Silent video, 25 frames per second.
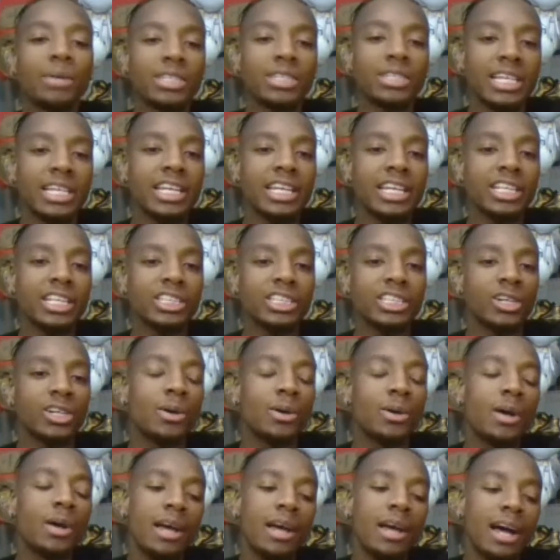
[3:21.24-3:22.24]
I was thinking.
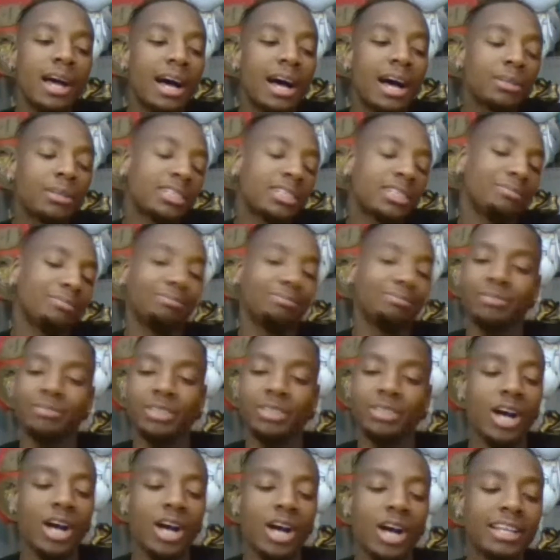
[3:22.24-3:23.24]
So I was,
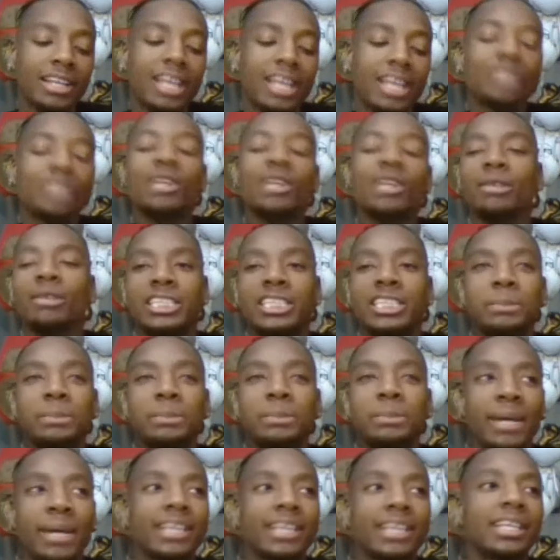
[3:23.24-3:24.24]
that's what I was
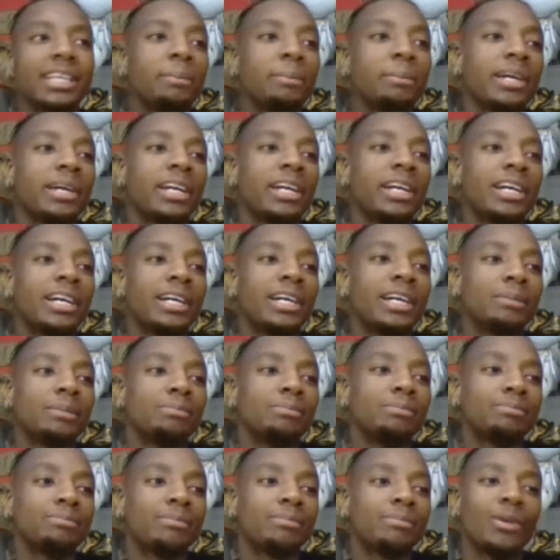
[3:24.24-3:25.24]
expecting, but I
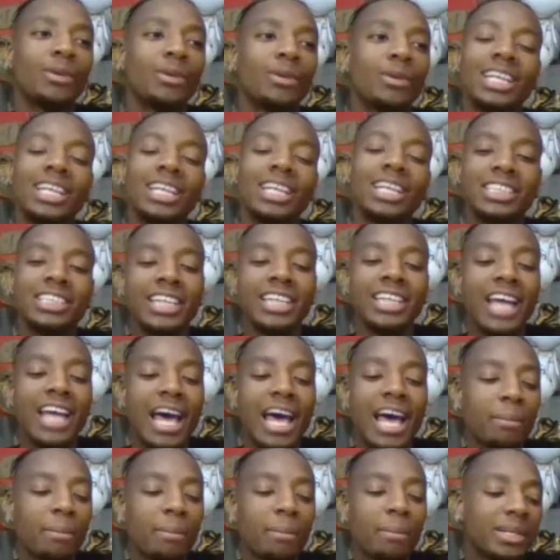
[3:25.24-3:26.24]
realized it didn't
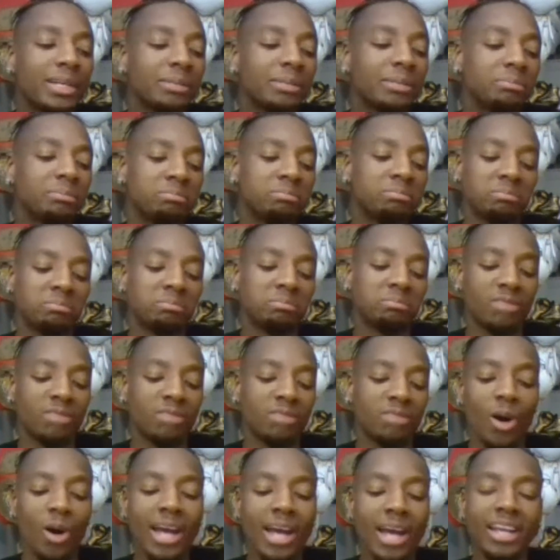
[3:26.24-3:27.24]
happen. But
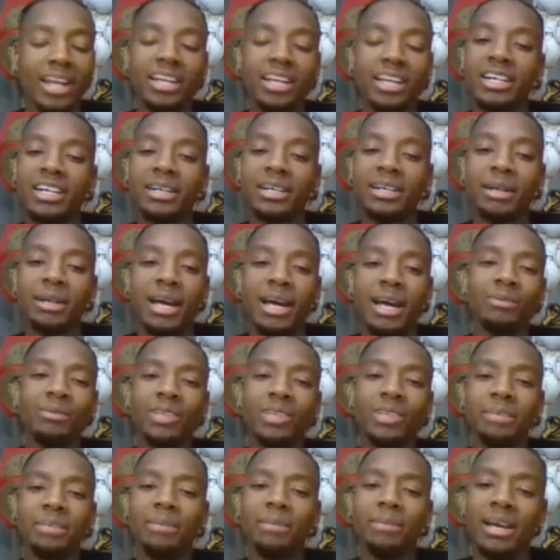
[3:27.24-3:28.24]
no, I
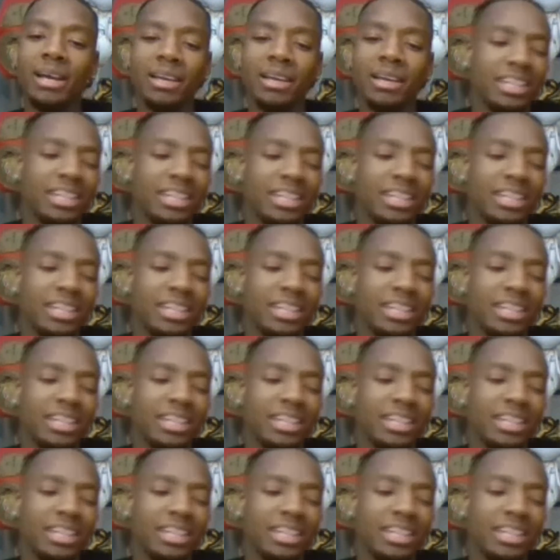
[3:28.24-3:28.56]
didn't really mind.